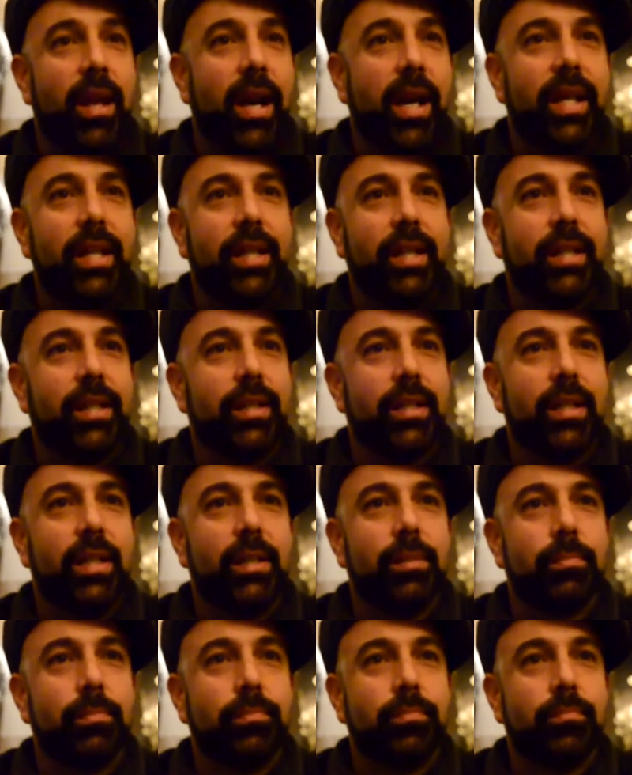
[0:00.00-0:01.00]
night, and
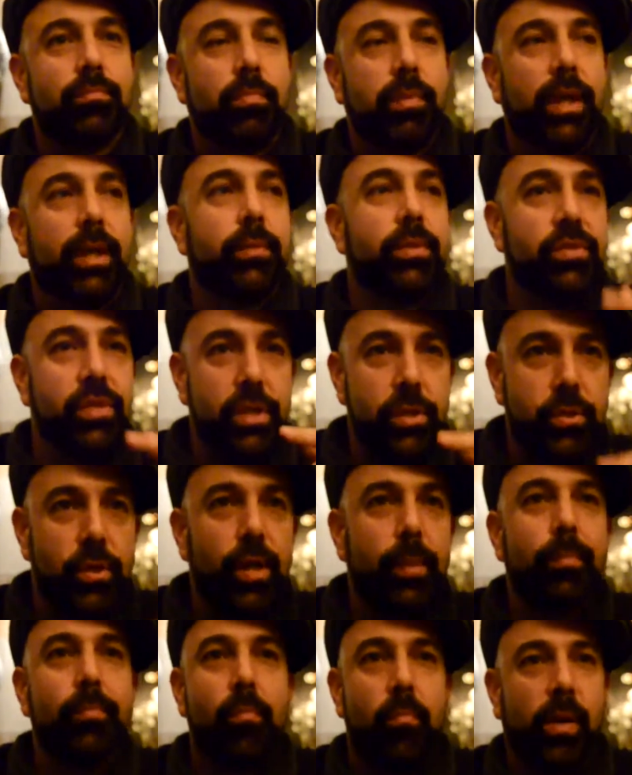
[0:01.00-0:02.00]
playing with
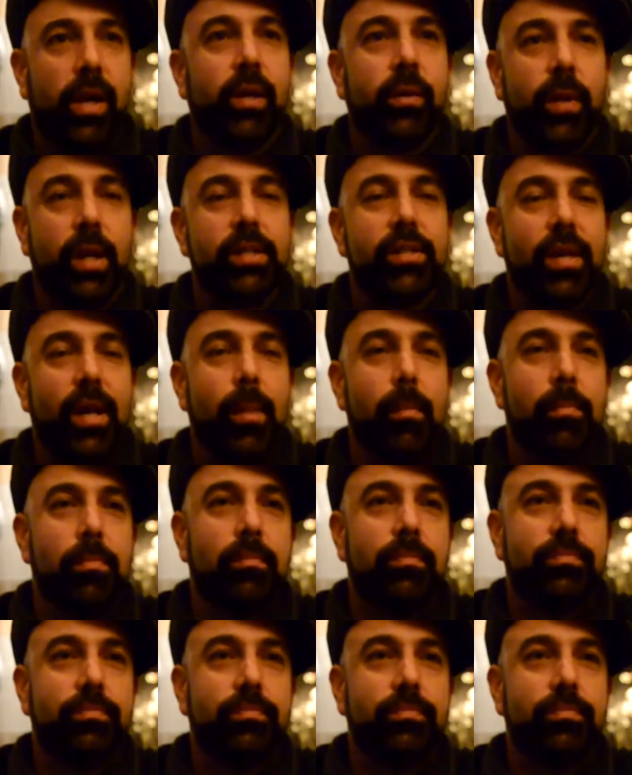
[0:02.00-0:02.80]
Z-Trip. We had a great time.